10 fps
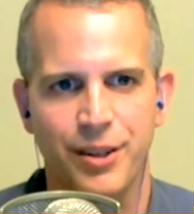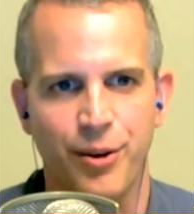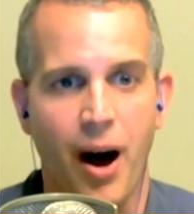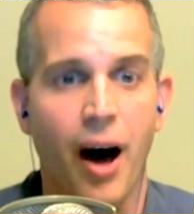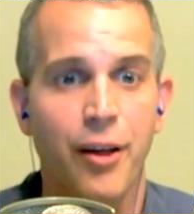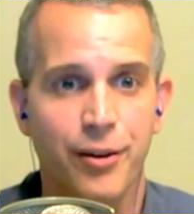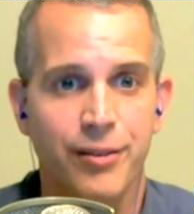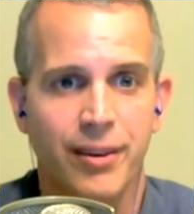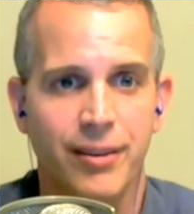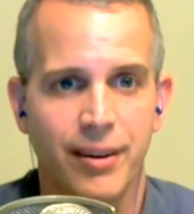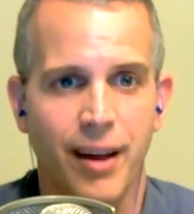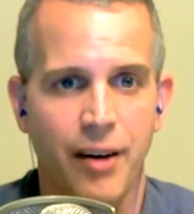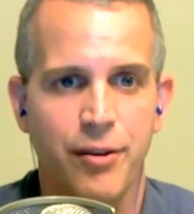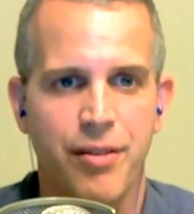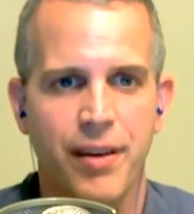other
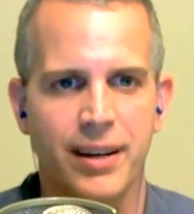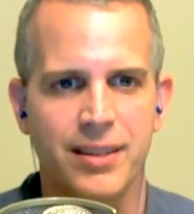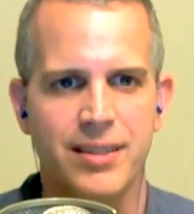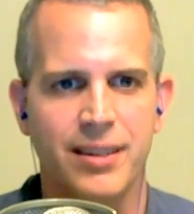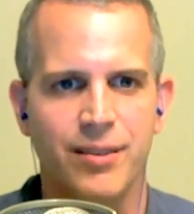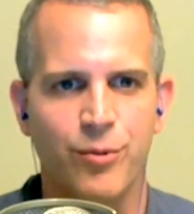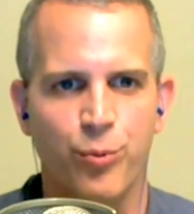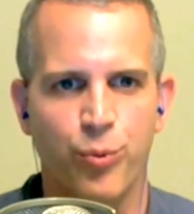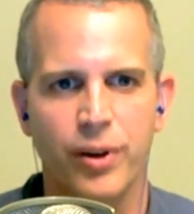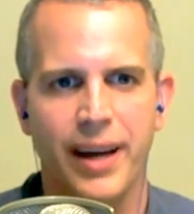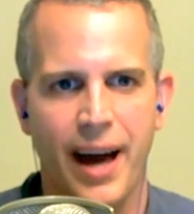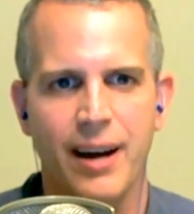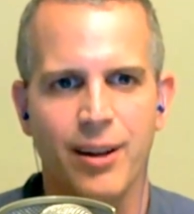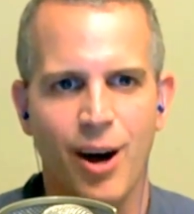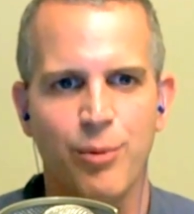things that really
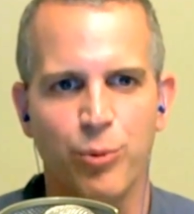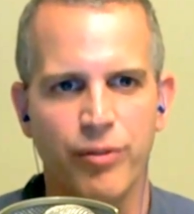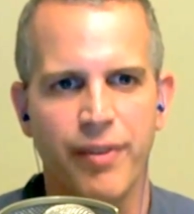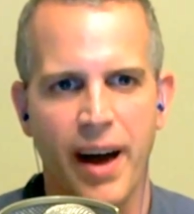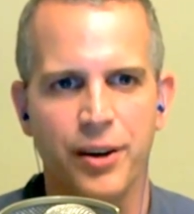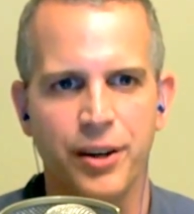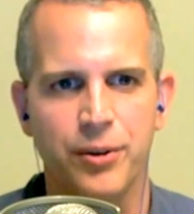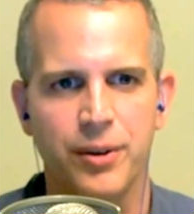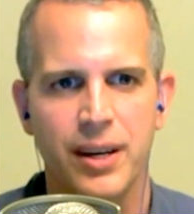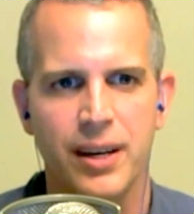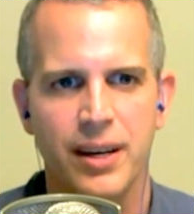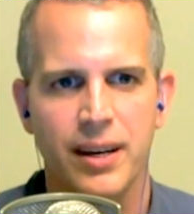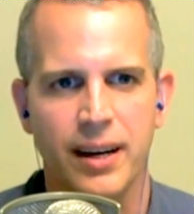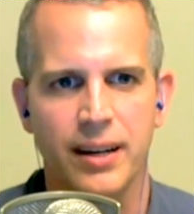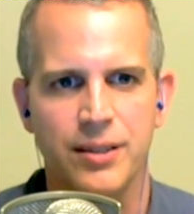add a lot more value.
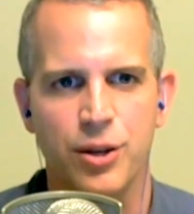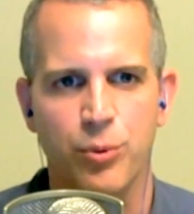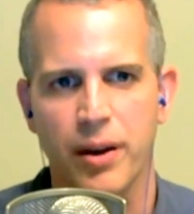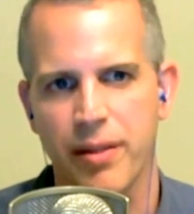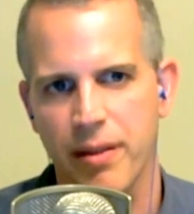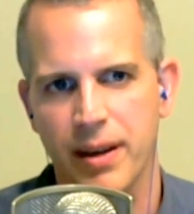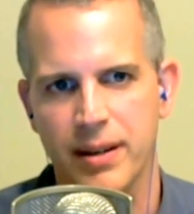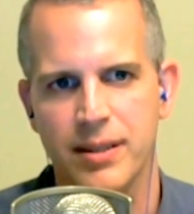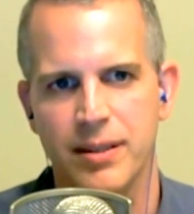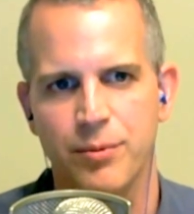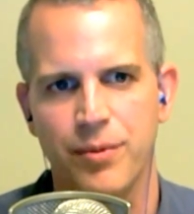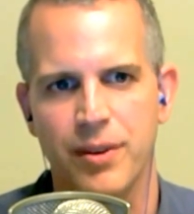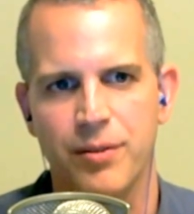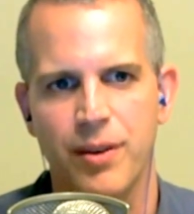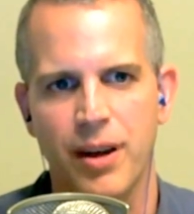And so one of the things that
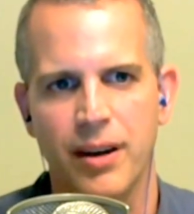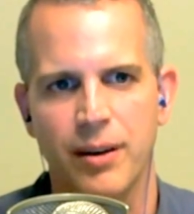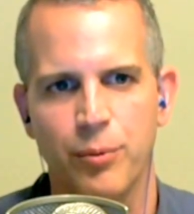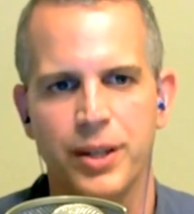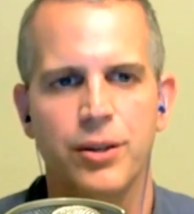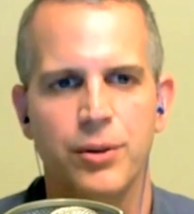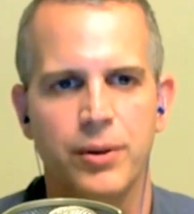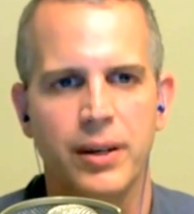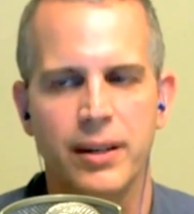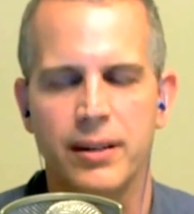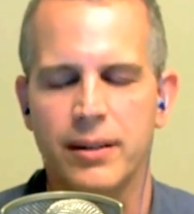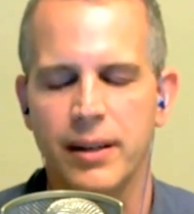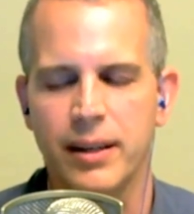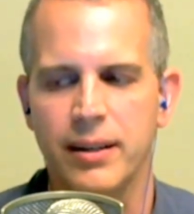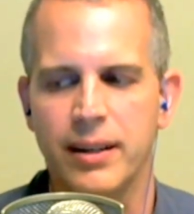we do in
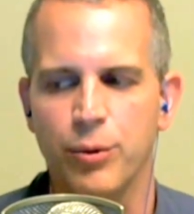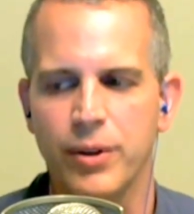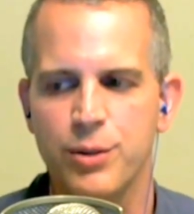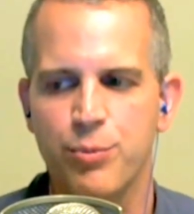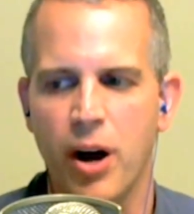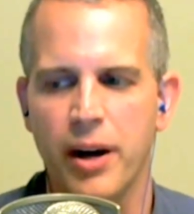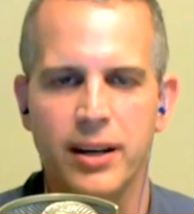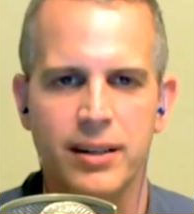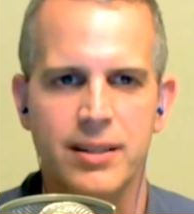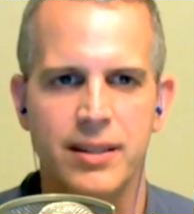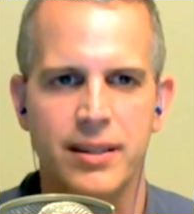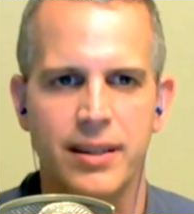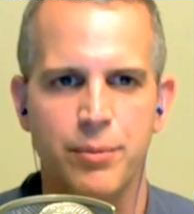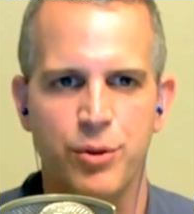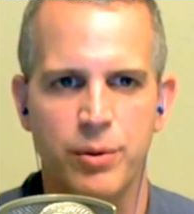the Nimble This product is
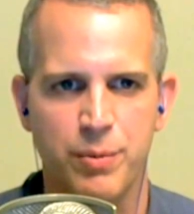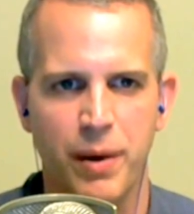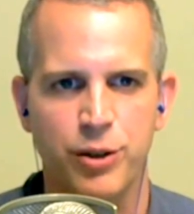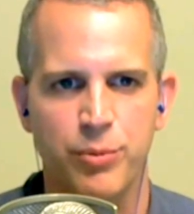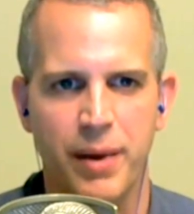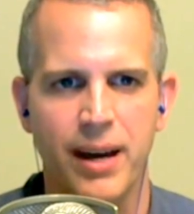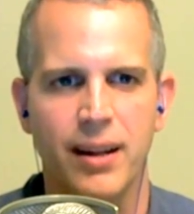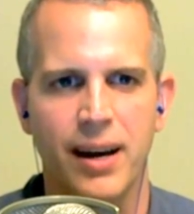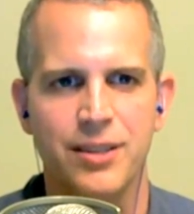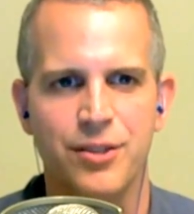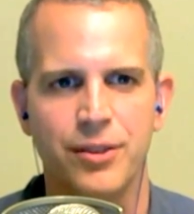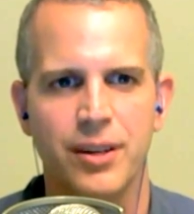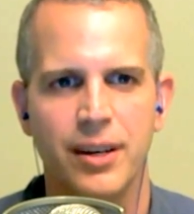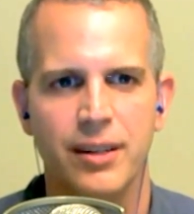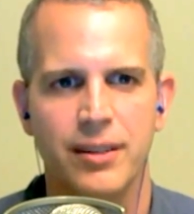the upstream spectrum analyzer.
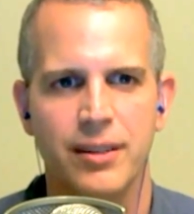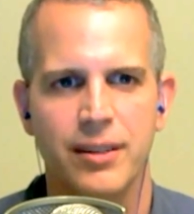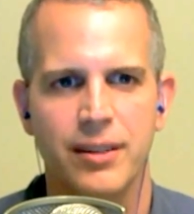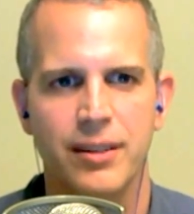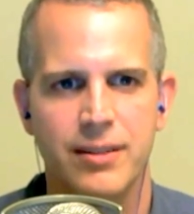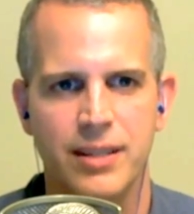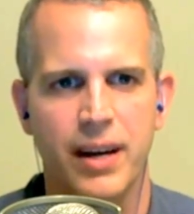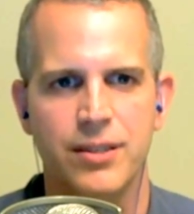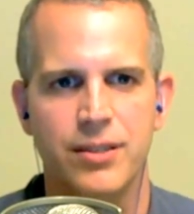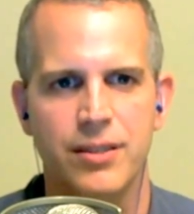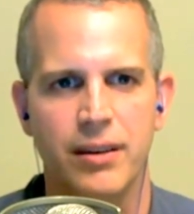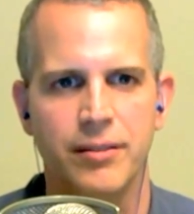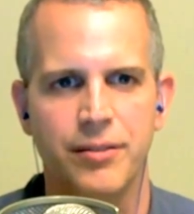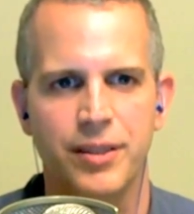It takes advantage of